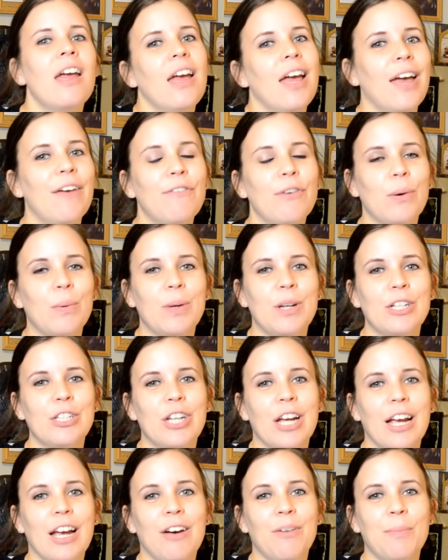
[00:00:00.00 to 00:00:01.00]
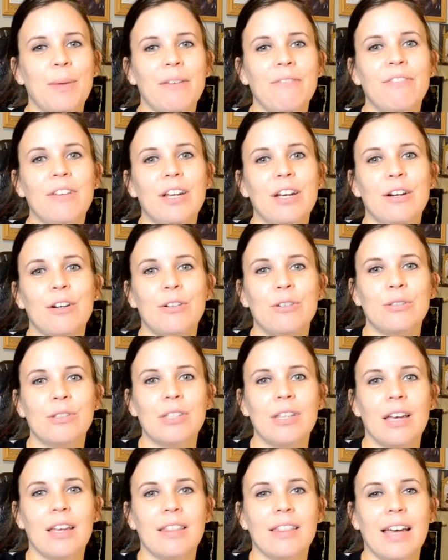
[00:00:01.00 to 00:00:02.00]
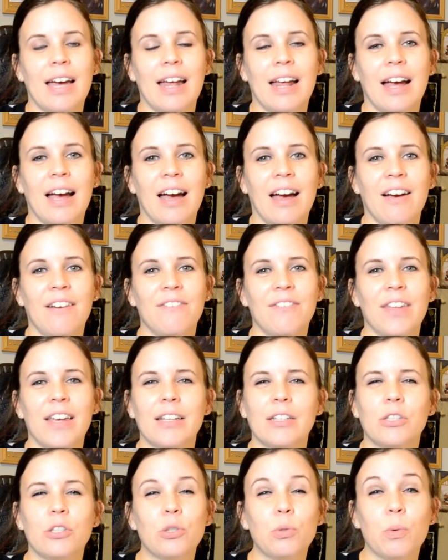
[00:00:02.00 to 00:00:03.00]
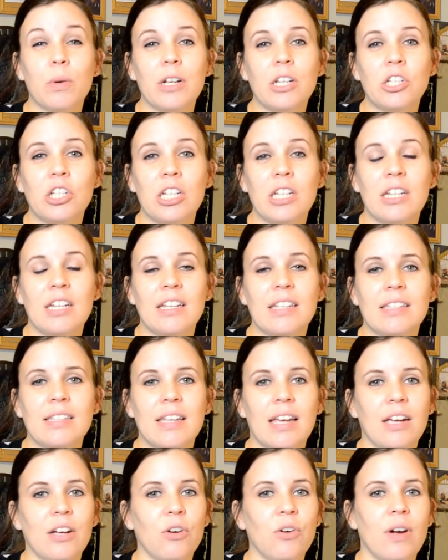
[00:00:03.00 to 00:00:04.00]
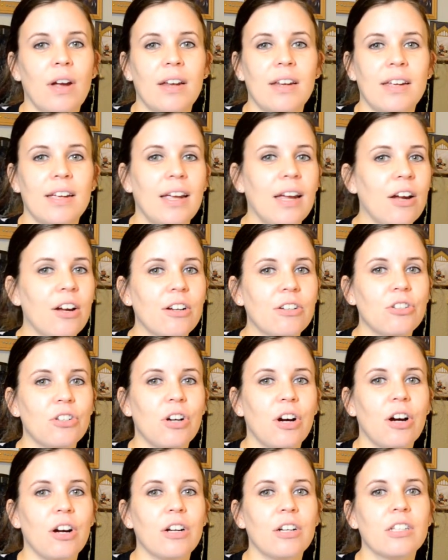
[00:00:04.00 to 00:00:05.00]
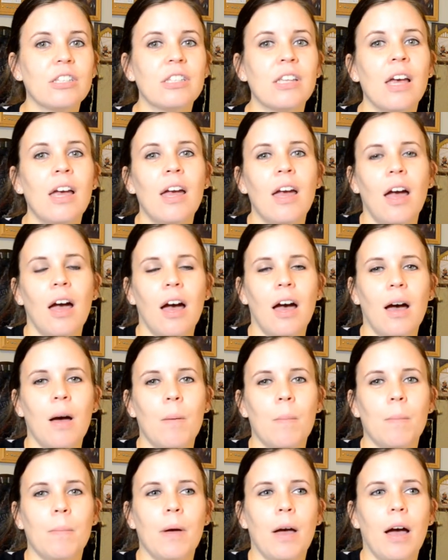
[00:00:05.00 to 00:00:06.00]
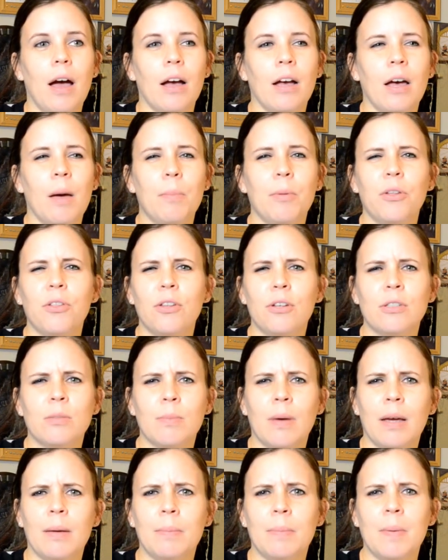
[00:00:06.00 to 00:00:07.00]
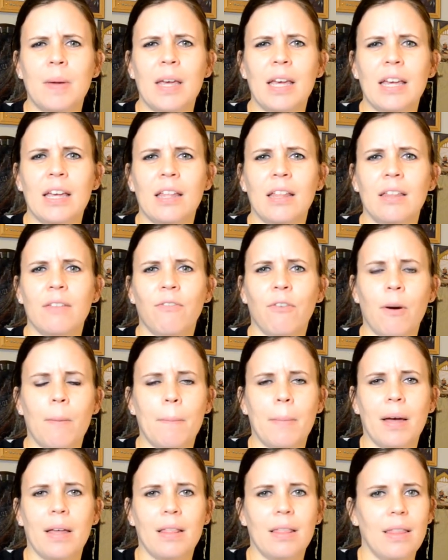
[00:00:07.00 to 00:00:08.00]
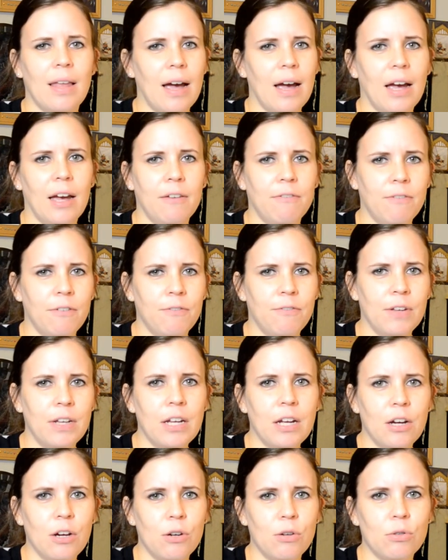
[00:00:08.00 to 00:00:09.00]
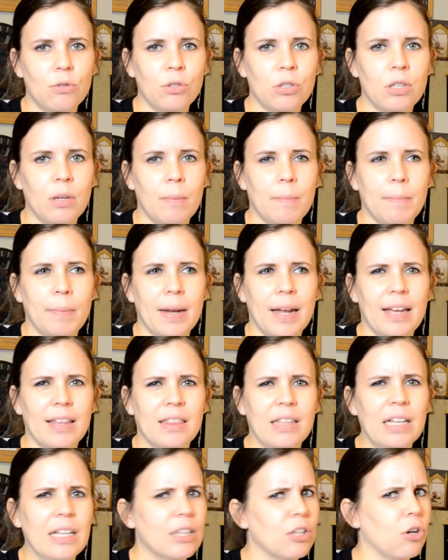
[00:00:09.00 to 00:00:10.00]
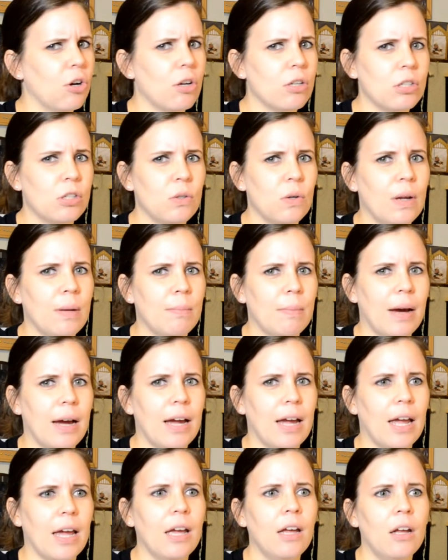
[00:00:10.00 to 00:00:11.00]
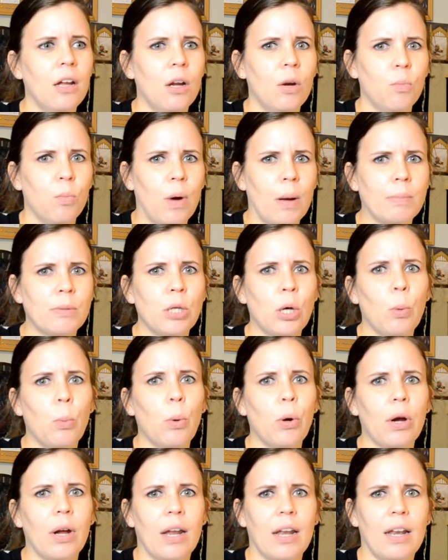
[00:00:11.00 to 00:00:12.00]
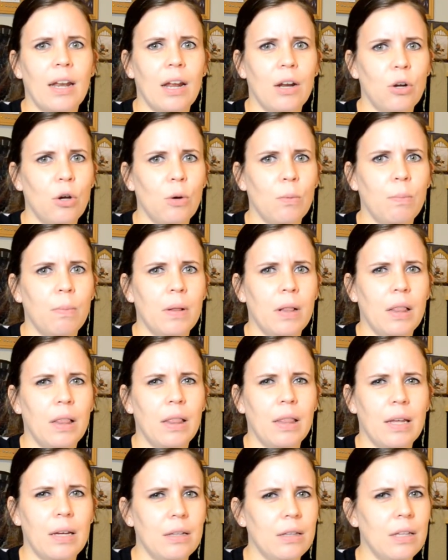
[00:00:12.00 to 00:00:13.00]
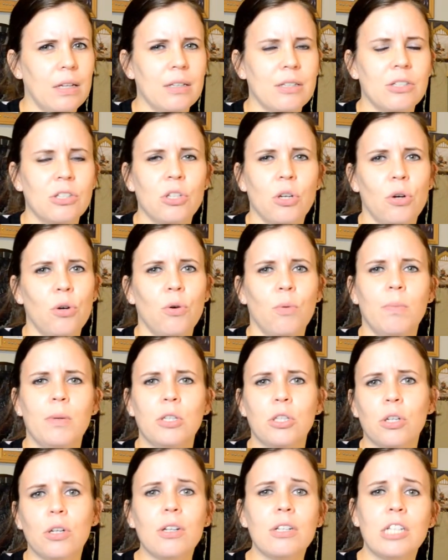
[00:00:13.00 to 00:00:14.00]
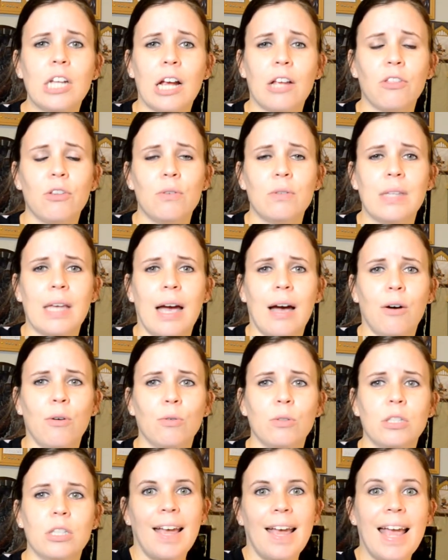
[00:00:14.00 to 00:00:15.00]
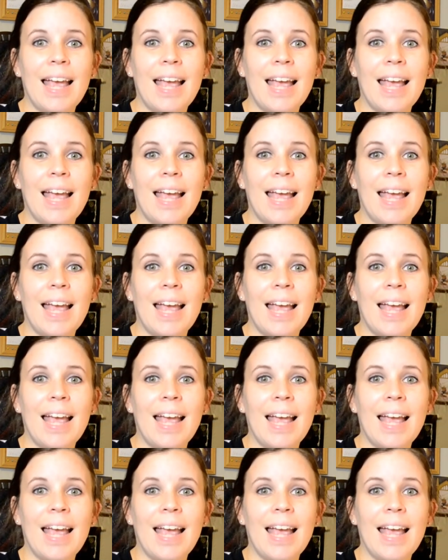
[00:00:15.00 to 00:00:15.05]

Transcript: if y'all want to check out my videos that have like Story Genius and creating character arcs, um, a couple of those might be from my live videos, but I think they're also in my Preptober and NaNo playlist. So be sure to check those out.